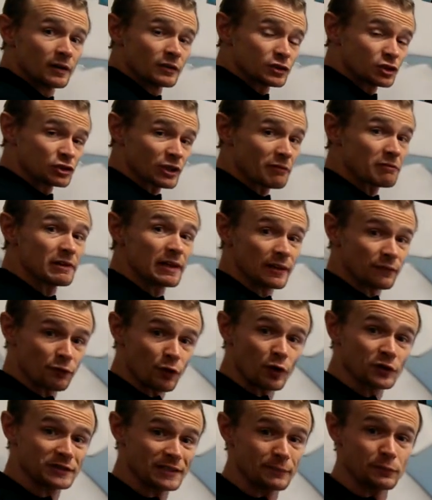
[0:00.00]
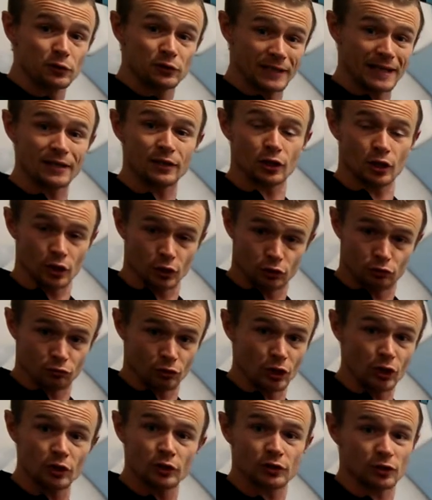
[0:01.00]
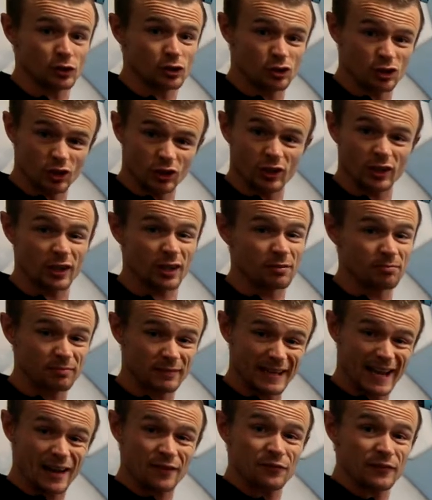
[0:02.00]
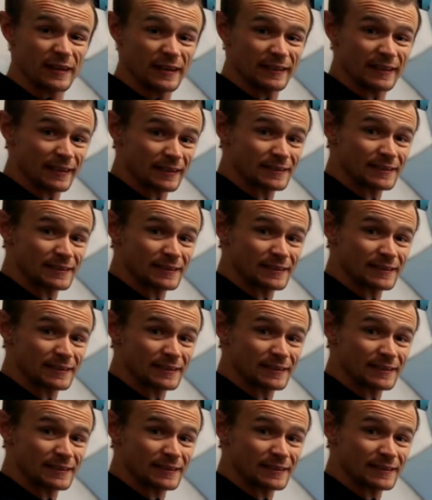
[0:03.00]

So generally the first time you take a drug, so sugar, caffeine,